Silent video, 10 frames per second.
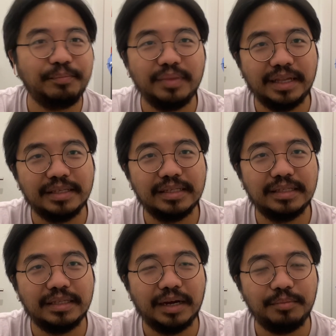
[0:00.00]
that's
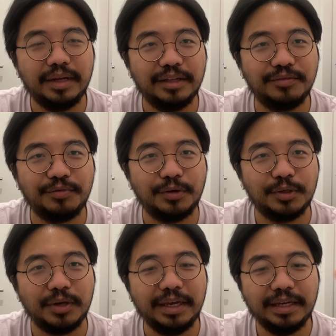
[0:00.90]
the update for
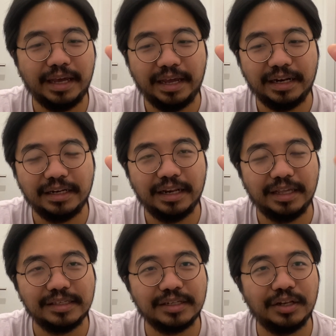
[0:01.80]
today, and
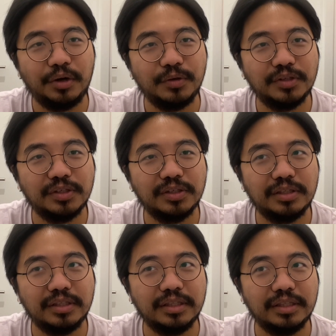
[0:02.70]
let's close.
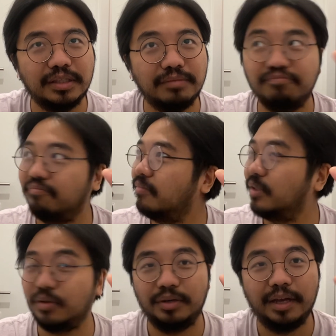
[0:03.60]

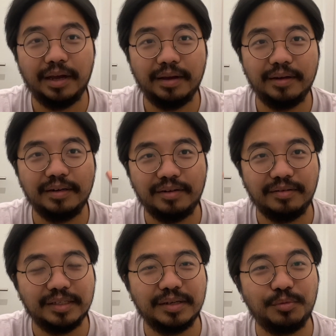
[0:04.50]
Sorry, there
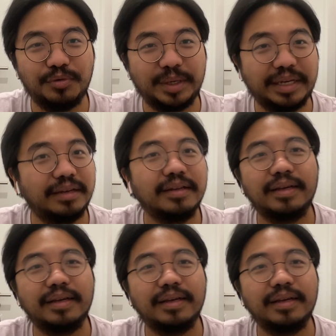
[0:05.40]
is someone ringing.